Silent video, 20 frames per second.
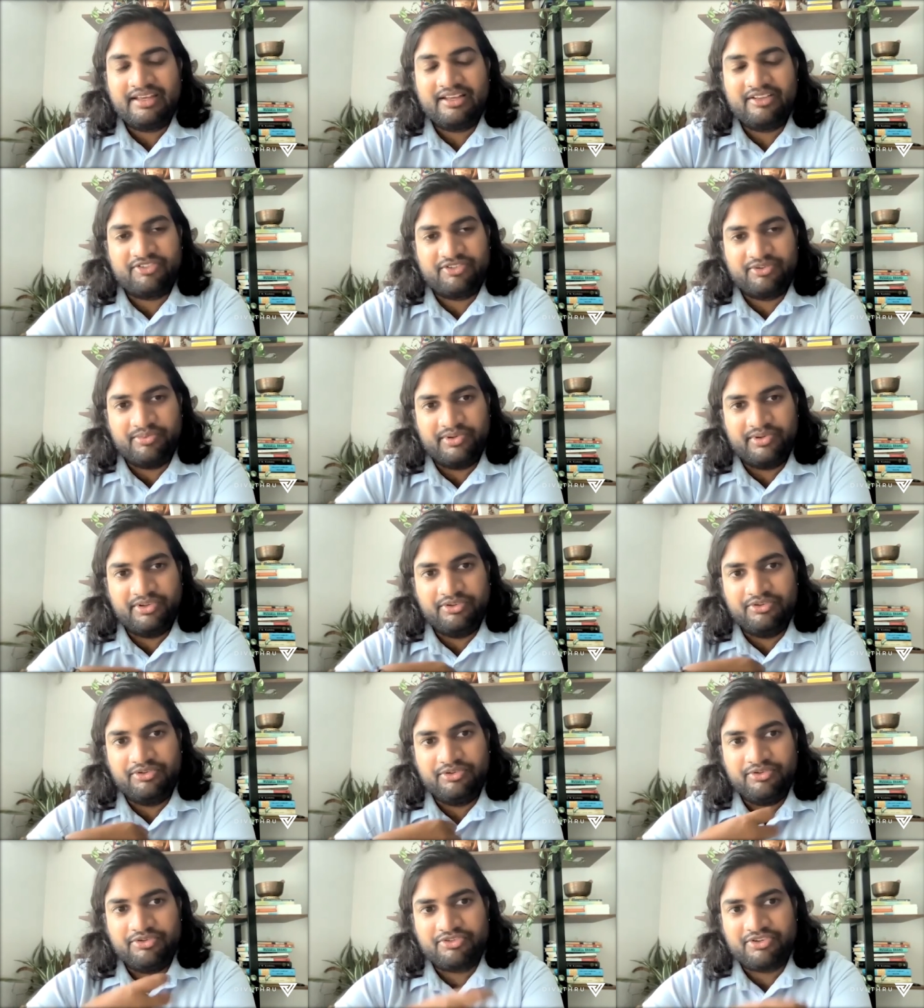And so when
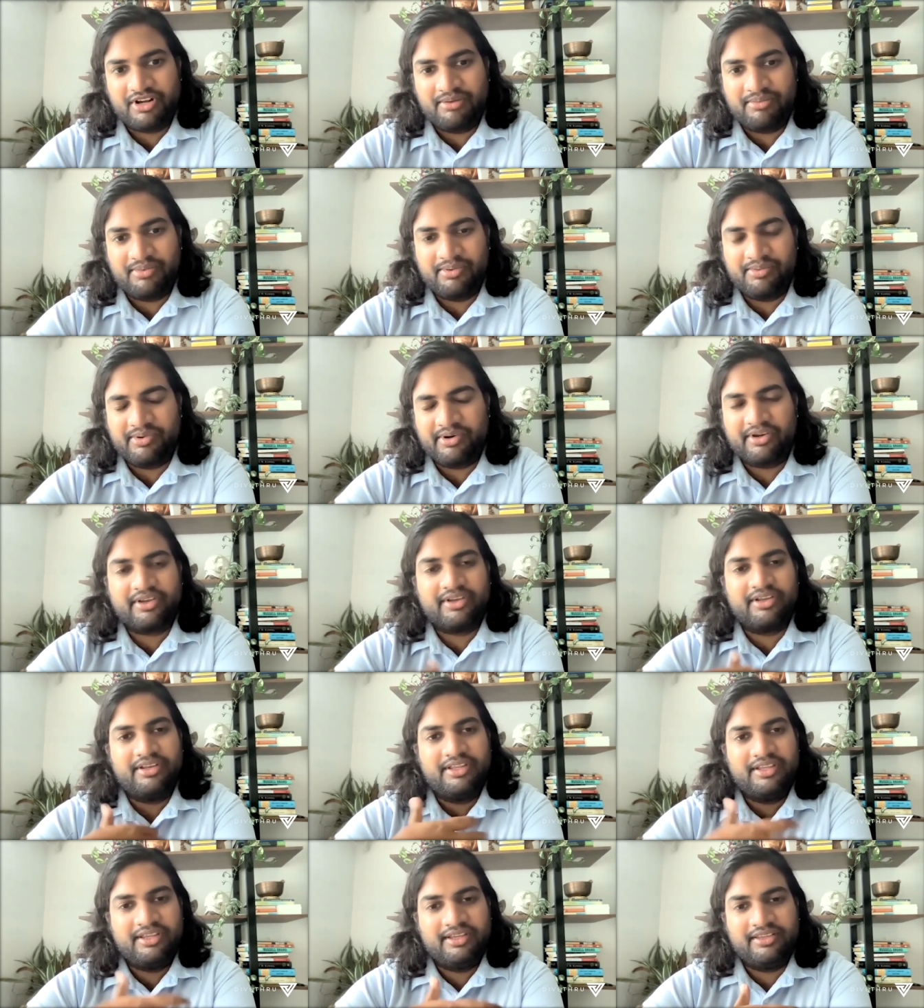you do trauma
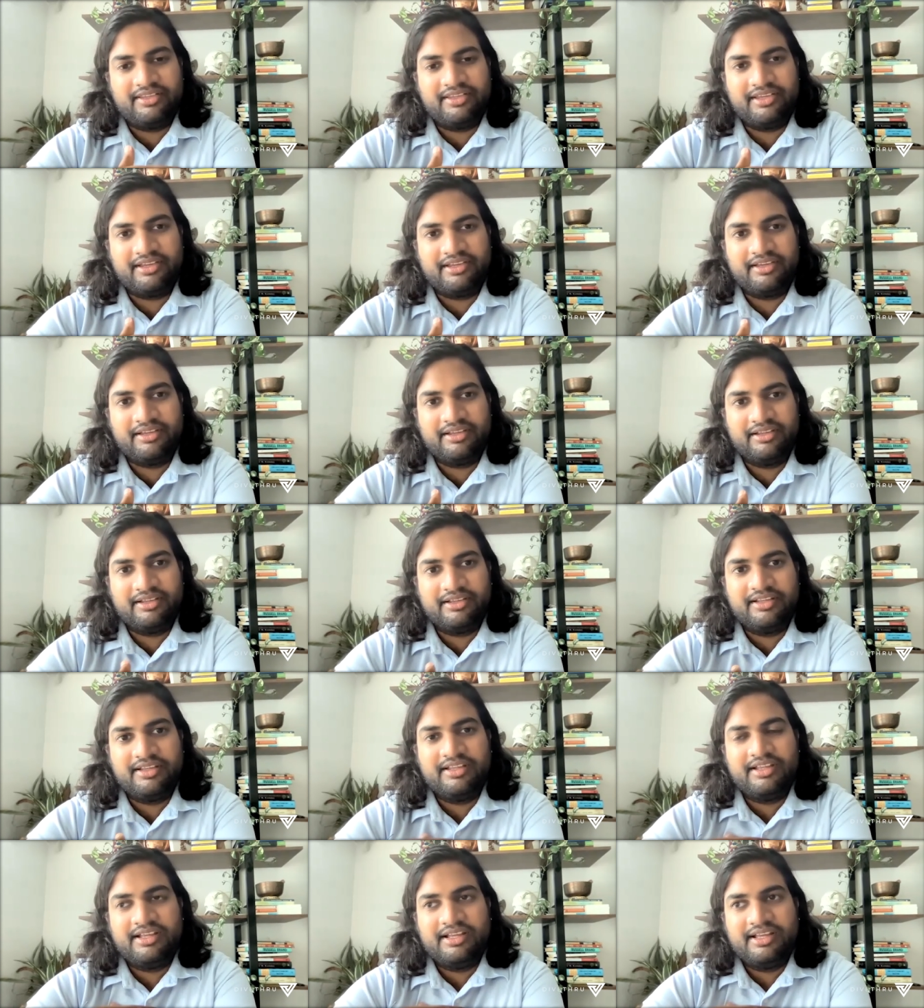work and healing
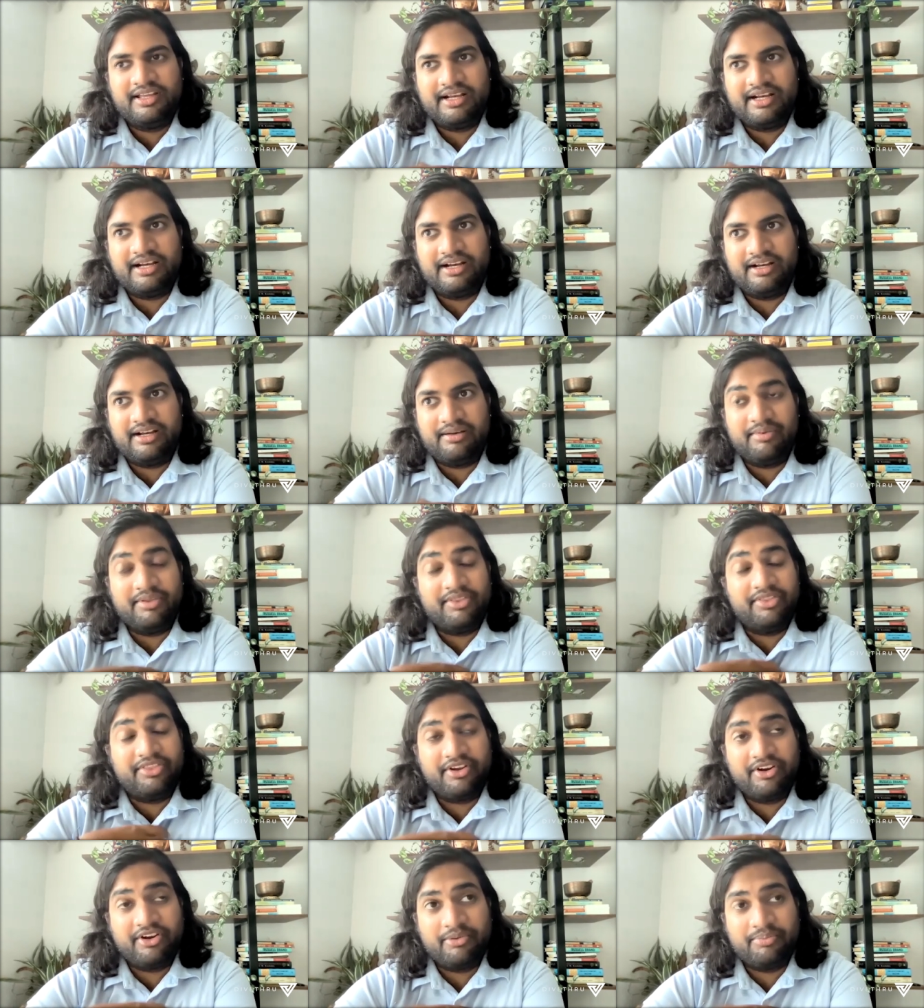
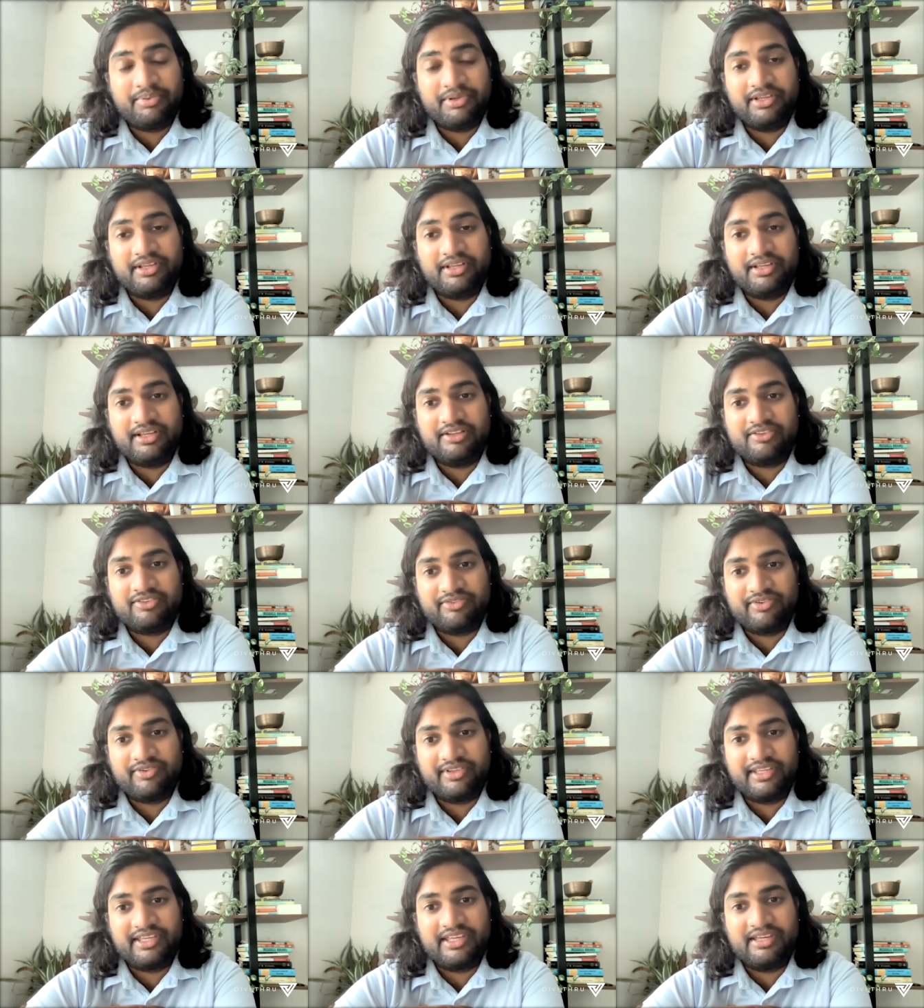and therapy,
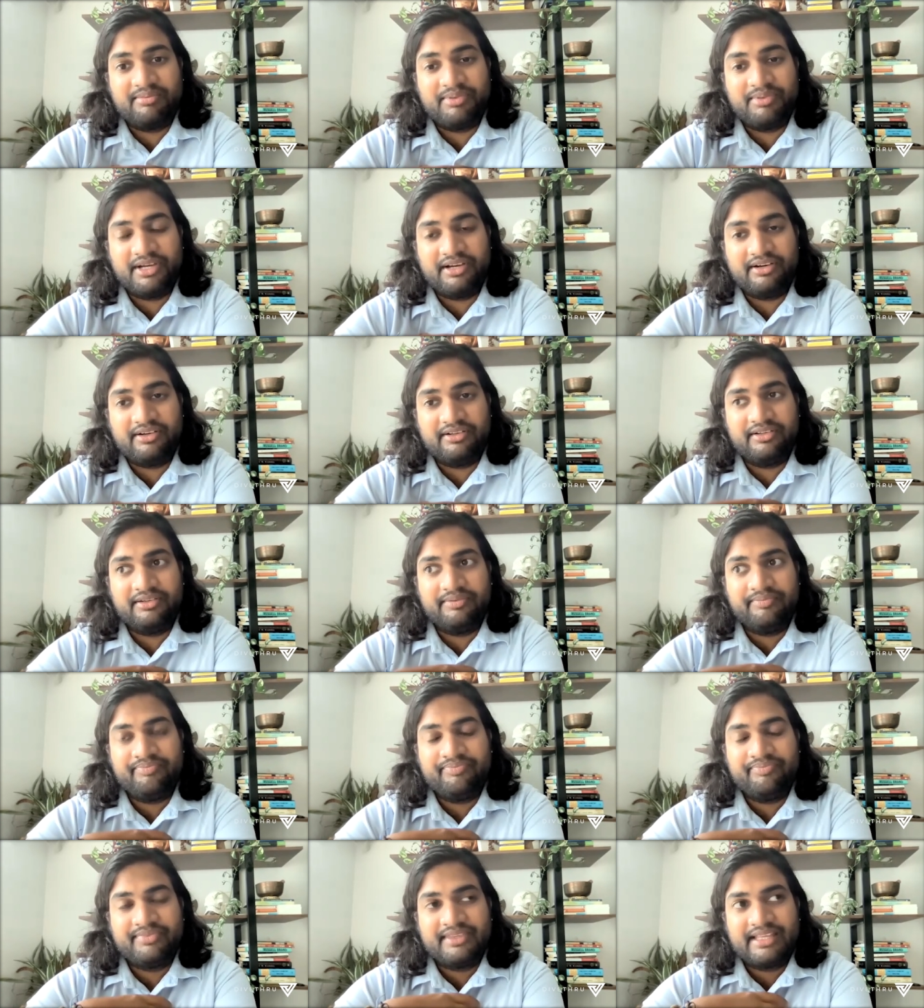it's really about,
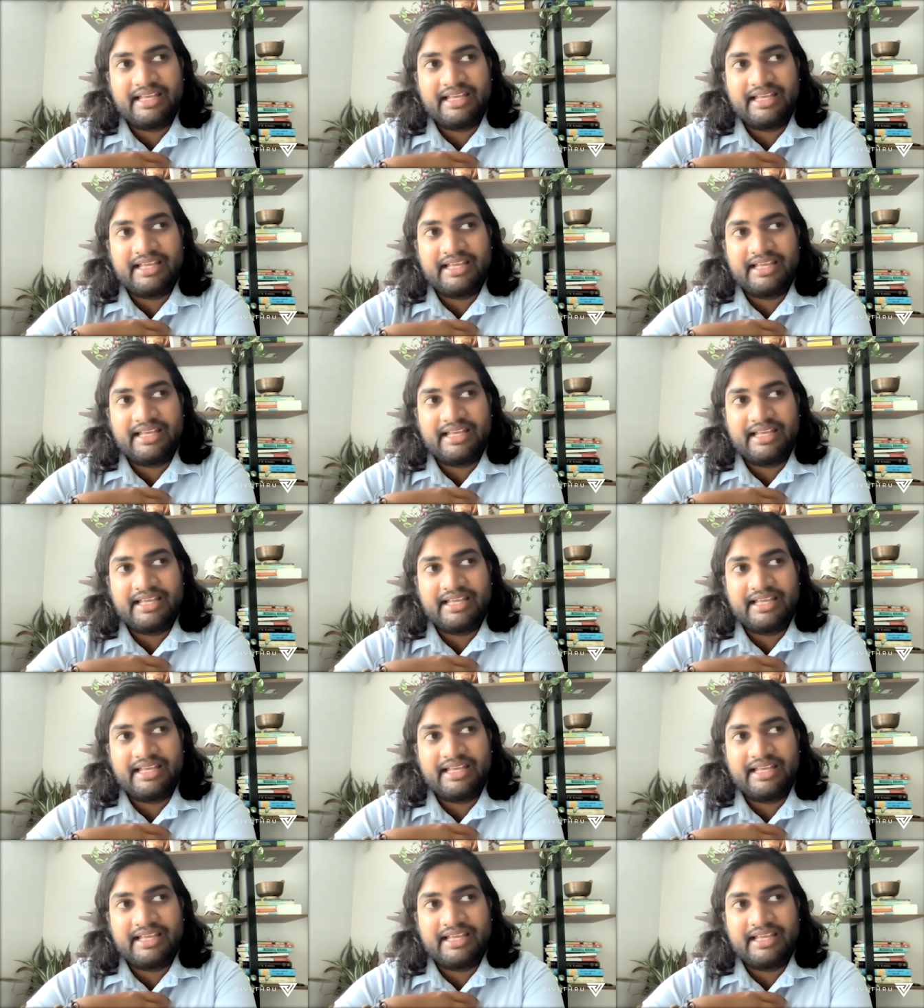